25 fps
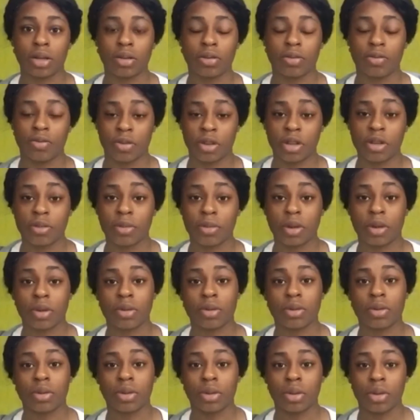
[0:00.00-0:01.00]

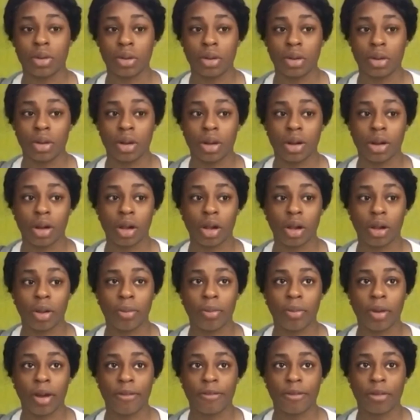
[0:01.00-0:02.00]
female,
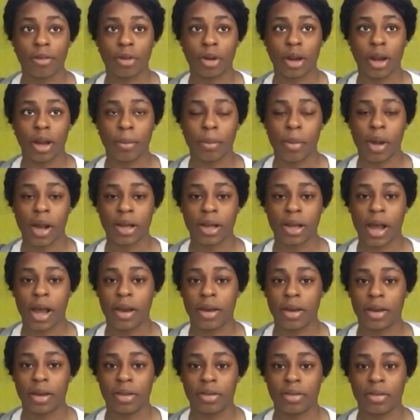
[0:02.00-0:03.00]
I feel like my
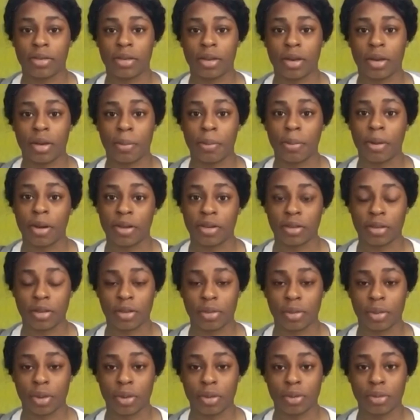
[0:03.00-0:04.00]
kind is oppressed
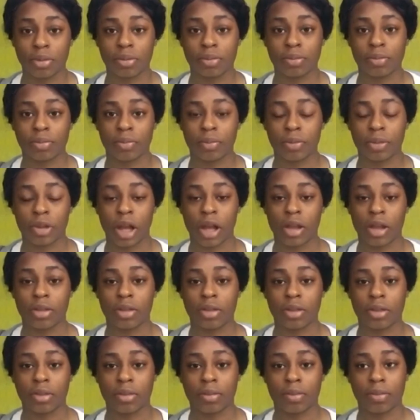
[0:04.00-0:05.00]
as well, like
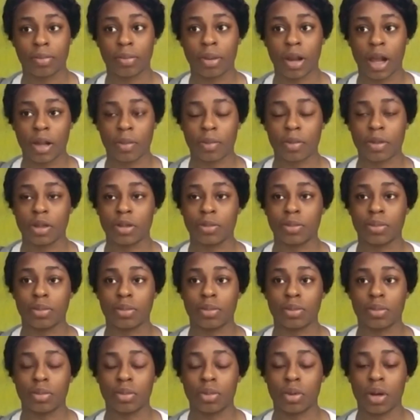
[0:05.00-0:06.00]
black
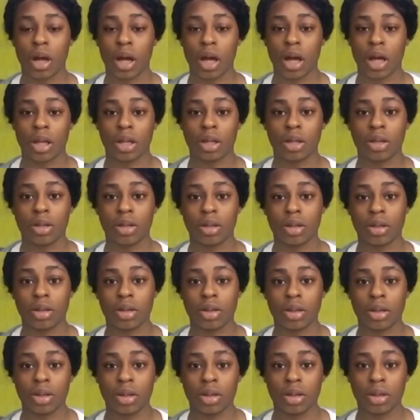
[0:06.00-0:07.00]
people and
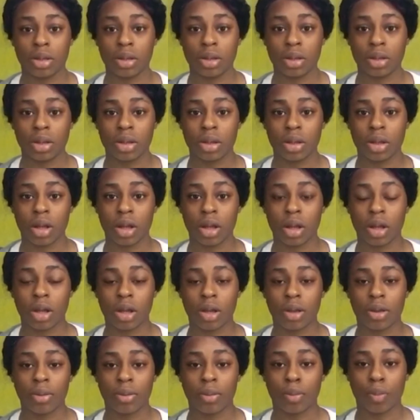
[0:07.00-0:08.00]

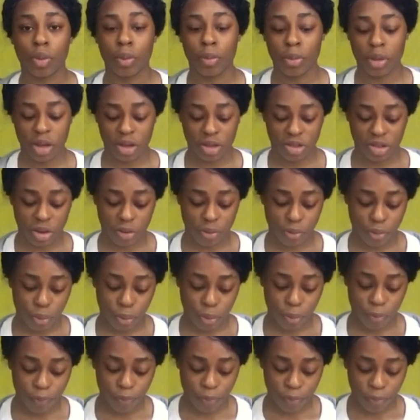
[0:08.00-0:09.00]
women in
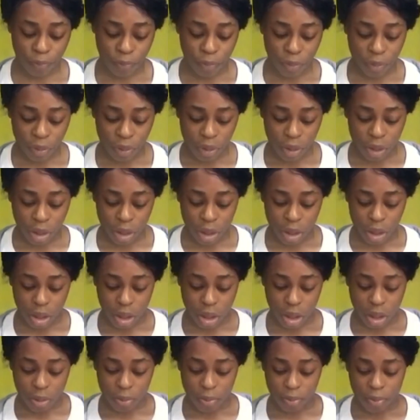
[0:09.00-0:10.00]

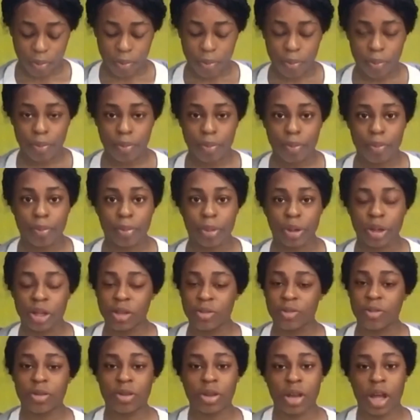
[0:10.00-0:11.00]
general. But
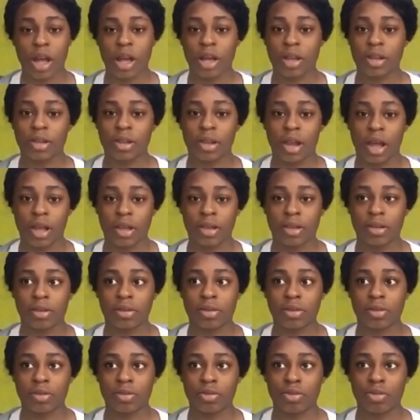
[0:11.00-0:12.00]
even at like
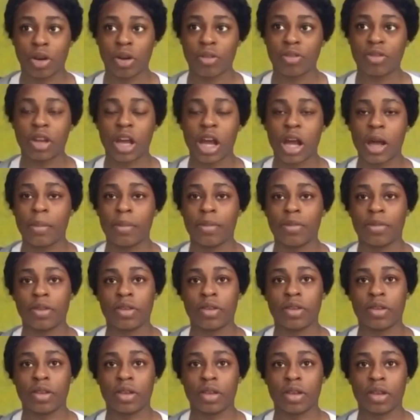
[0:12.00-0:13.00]
rough times,
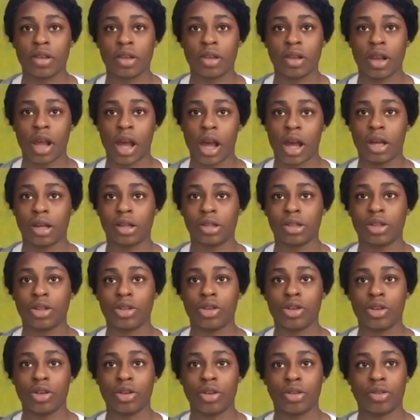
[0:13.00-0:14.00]
like, you
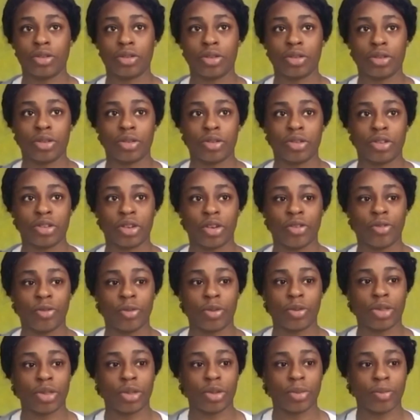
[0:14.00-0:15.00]
know, stuff
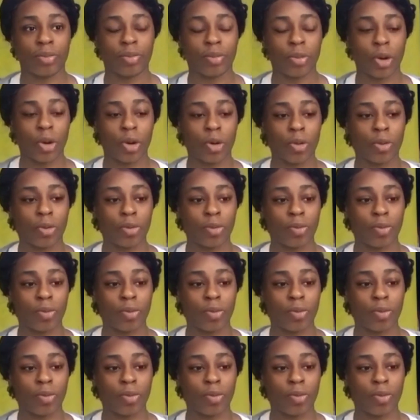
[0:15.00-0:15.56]
with the whole